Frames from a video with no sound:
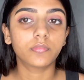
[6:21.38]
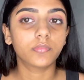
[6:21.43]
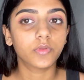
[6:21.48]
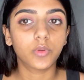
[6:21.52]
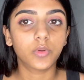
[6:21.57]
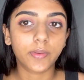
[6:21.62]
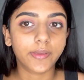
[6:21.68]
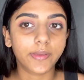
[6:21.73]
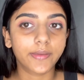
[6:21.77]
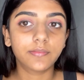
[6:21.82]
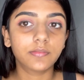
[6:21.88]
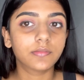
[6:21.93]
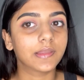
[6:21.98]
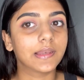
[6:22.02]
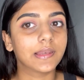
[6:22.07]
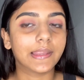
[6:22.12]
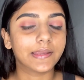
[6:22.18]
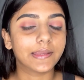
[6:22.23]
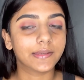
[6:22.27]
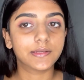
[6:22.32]
Okay,
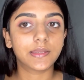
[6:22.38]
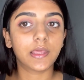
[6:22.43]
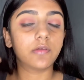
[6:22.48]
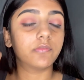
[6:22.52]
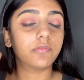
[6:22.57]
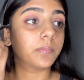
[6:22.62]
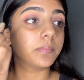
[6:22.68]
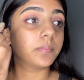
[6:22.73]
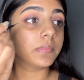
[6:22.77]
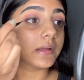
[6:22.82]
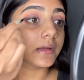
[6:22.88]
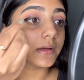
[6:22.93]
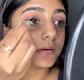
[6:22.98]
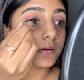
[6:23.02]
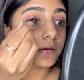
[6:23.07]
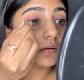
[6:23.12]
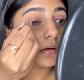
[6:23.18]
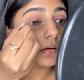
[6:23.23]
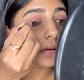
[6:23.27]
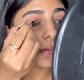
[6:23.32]
light I've applied it.